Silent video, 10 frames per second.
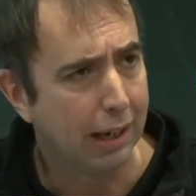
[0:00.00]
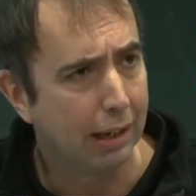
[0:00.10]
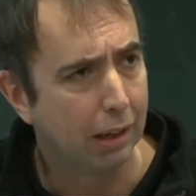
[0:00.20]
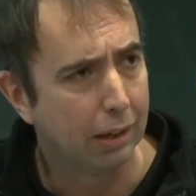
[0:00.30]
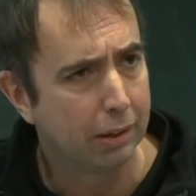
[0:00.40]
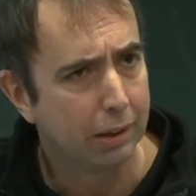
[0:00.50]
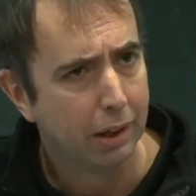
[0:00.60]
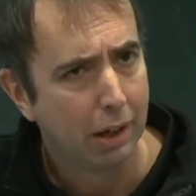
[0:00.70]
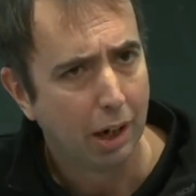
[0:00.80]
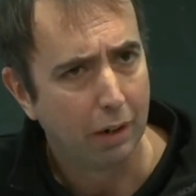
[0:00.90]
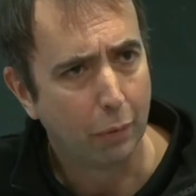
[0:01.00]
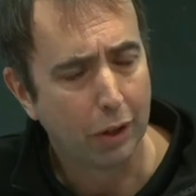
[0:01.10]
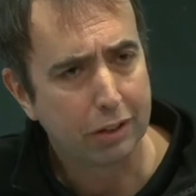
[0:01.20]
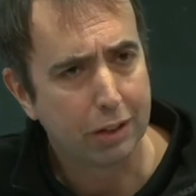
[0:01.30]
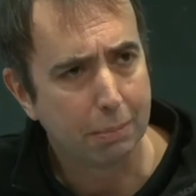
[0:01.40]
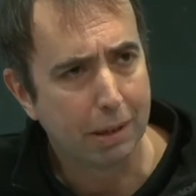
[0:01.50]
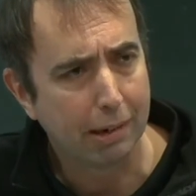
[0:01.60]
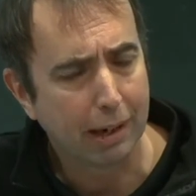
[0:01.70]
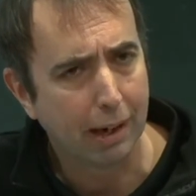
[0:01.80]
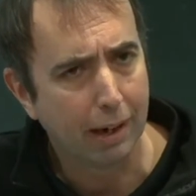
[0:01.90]
England, I've worked in
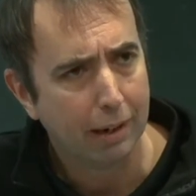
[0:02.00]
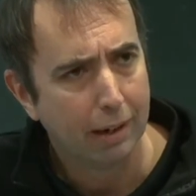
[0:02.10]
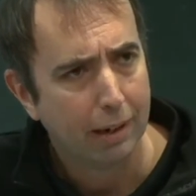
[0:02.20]
America,